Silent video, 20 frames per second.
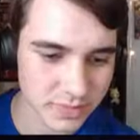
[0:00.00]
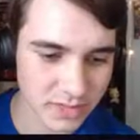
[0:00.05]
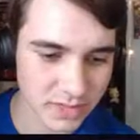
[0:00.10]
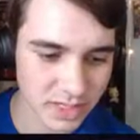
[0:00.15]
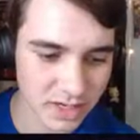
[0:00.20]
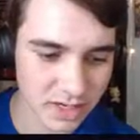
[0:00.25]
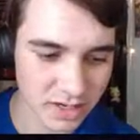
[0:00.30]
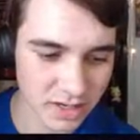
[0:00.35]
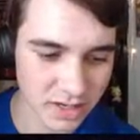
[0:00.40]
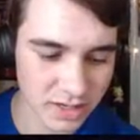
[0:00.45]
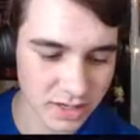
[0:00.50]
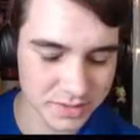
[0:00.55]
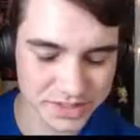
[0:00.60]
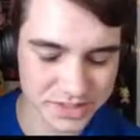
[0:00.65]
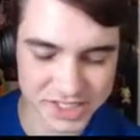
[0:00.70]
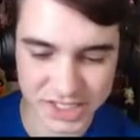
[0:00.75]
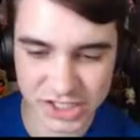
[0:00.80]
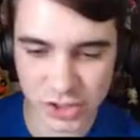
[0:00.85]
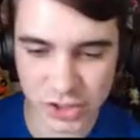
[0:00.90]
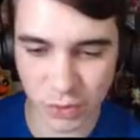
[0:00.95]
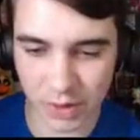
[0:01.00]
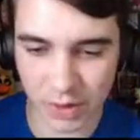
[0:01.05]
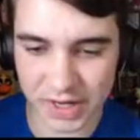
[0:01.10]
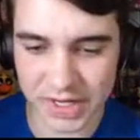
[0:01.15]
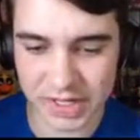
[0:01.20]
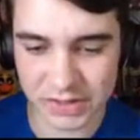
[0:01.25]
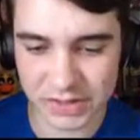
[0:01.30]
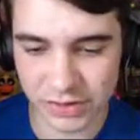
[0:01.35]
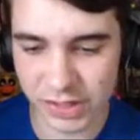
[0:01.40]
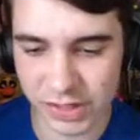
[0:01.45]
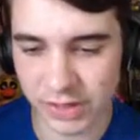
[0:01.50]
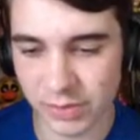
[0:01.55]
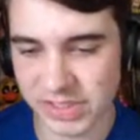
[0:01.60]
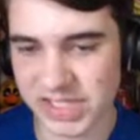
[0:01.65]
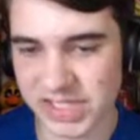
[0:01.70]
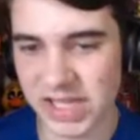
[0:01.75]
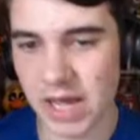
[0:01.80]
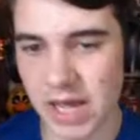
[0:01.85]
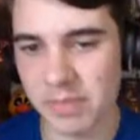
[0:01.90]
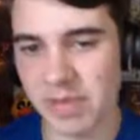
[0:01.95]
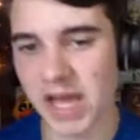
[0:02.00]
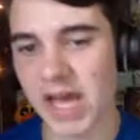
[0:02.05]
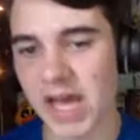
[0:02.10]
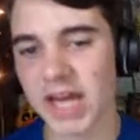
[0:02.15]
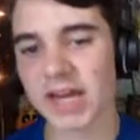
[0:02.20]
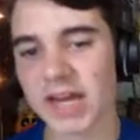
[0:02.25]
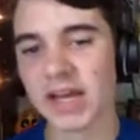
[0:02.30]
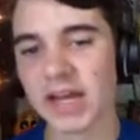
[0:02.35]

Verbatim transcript: uh, six twenty. Really wasn't that bad.